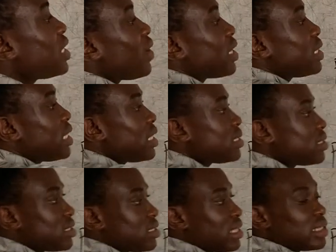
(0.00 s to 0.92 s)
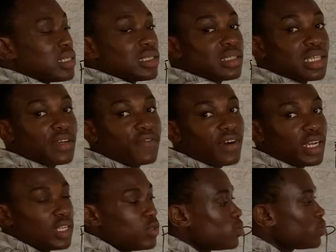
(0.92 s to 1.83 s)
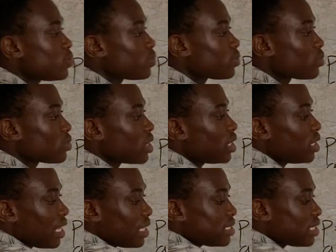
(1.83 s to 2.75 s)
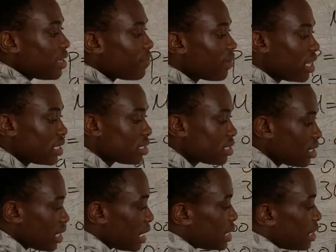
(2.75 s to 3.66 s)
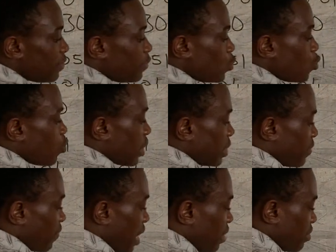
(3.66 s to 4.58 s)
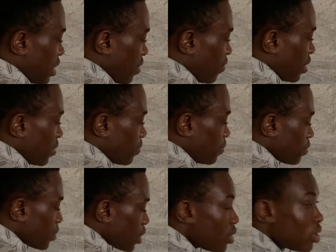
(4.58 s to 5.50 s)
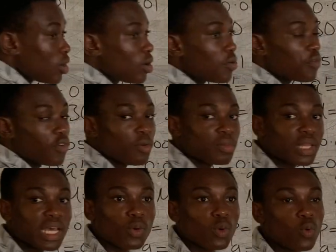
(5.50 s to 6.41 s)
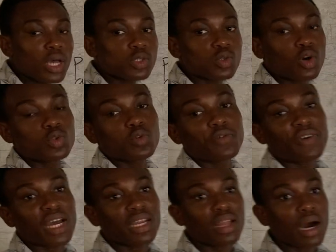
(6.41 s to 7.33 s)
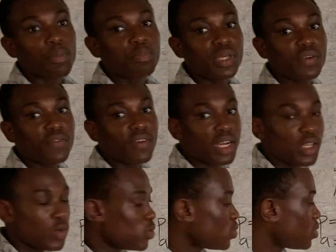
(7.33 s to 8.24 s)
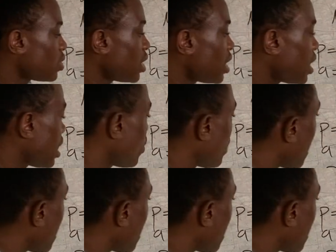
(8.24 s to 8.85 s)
our test statistic value. That gave us negative 2.57. From there we went on to find our p-value, and then we